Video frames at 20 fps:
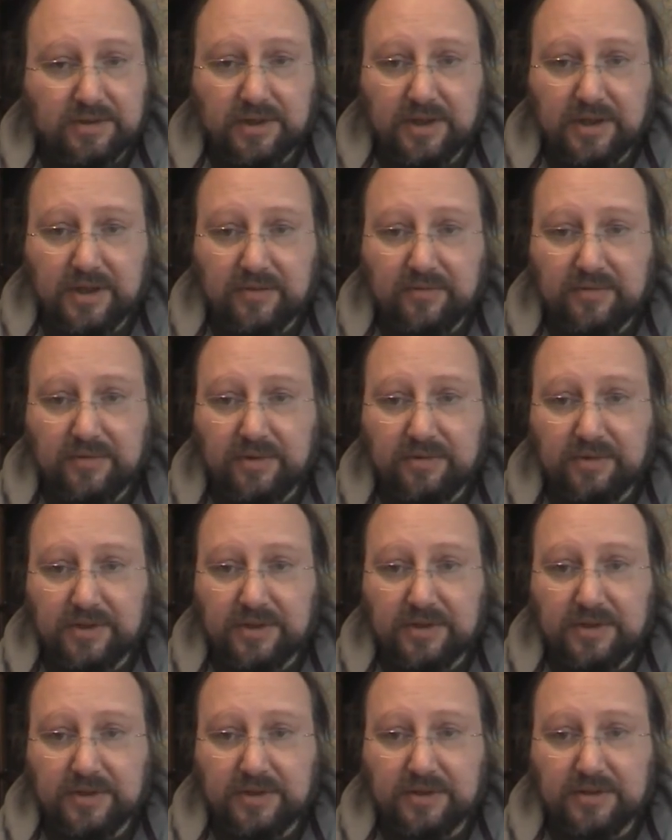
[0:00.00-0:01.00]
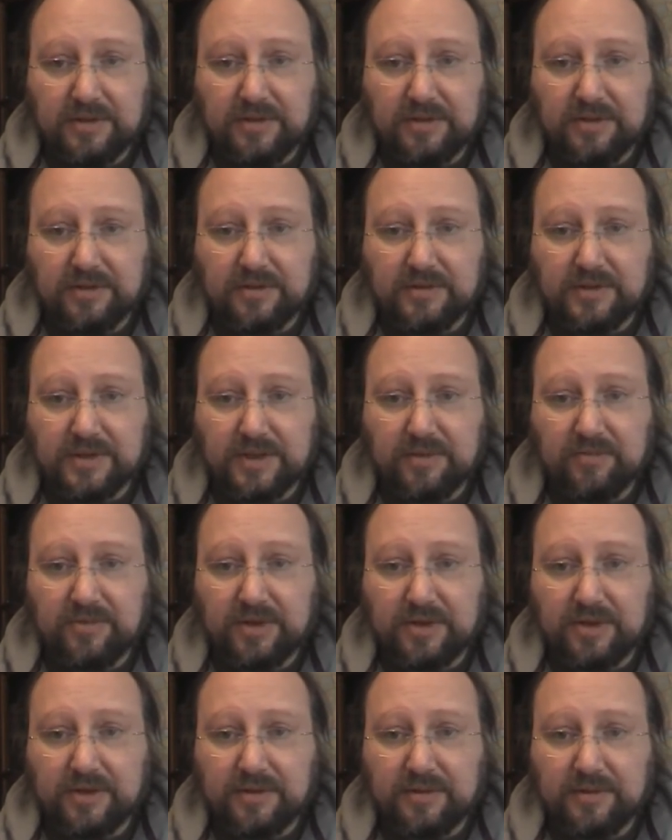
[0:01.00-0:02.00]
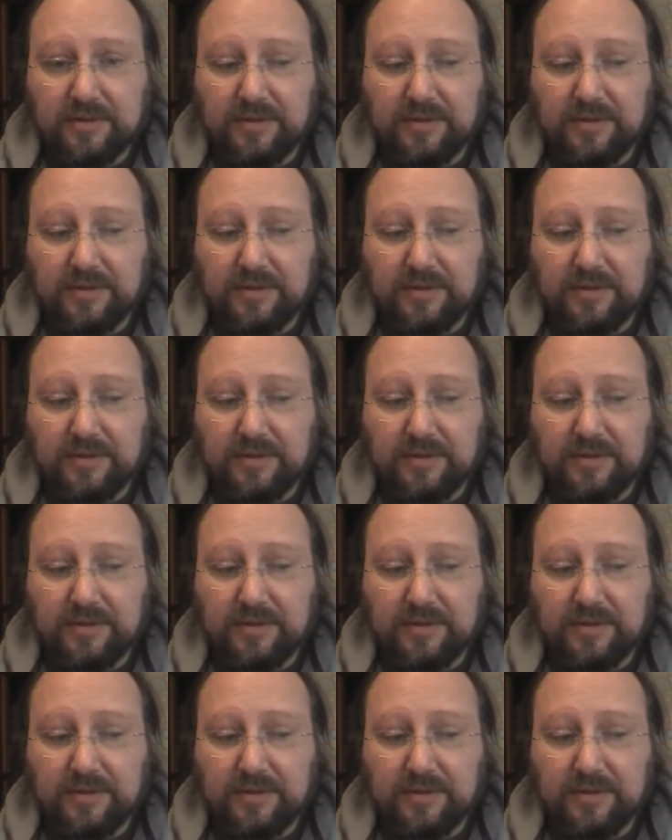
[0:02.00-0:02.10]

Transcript: I have already done somewhere